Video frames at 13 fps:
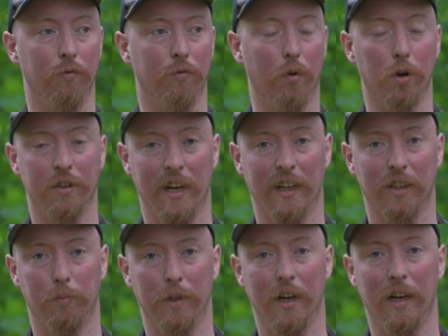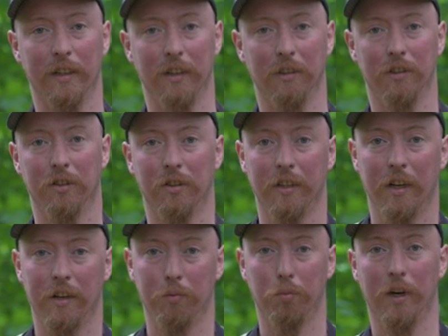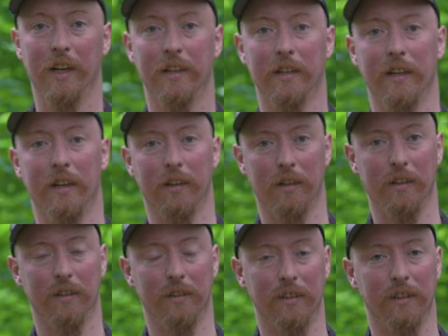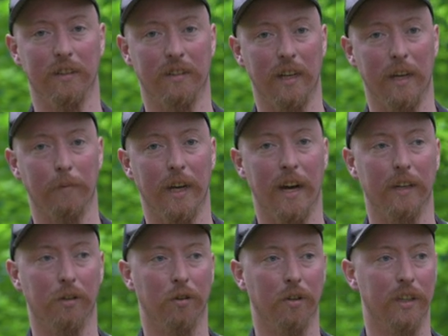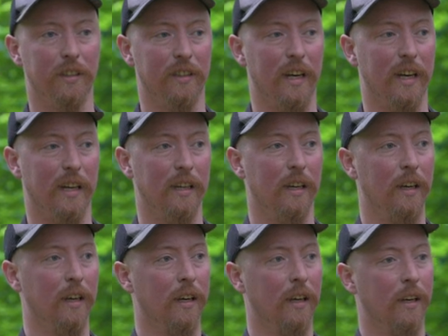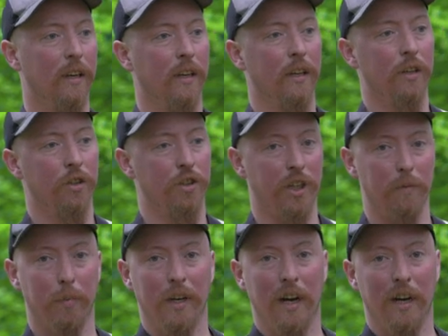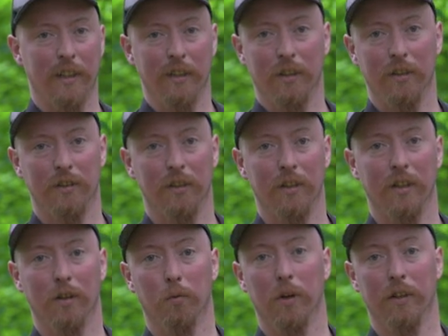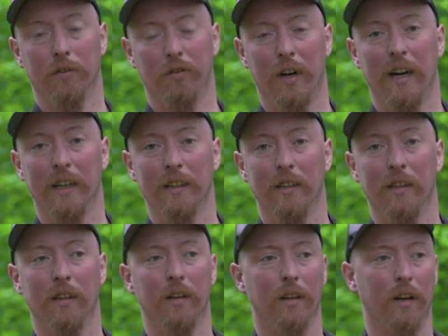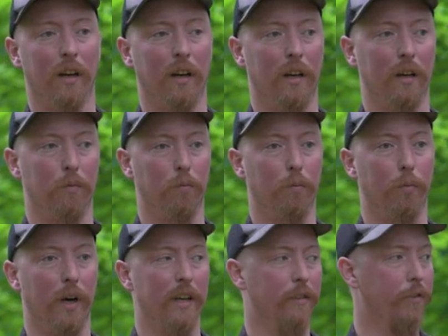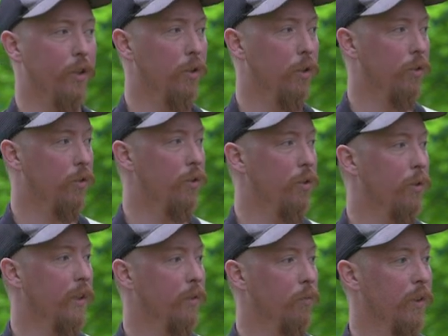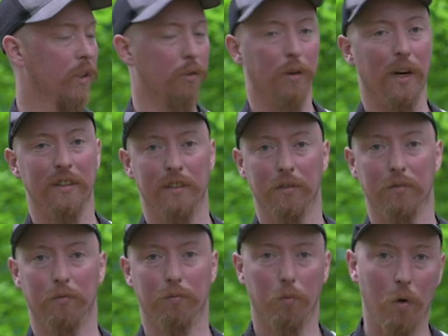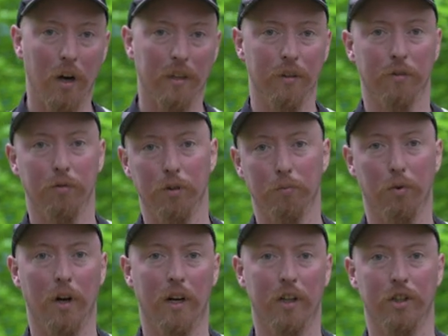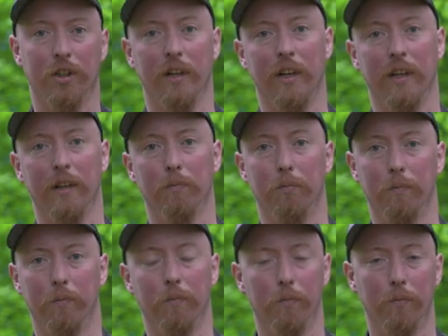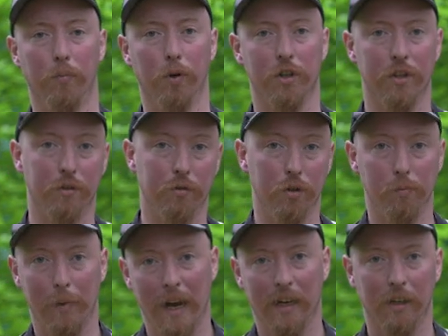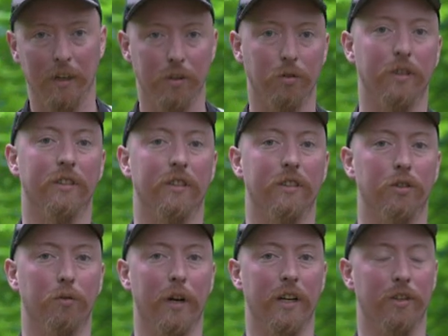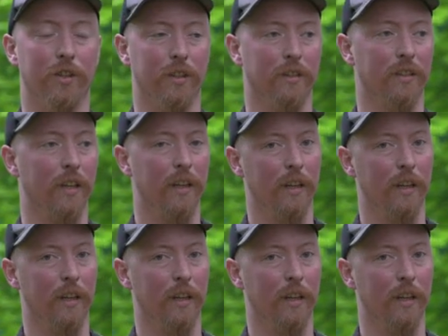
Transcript: Vortex binoculars are another brand that is in the same category as that. Cheap binoculars are going to work fine. Uh, but if you're doing real aggressive walking through brush and pushing through backcountry situations,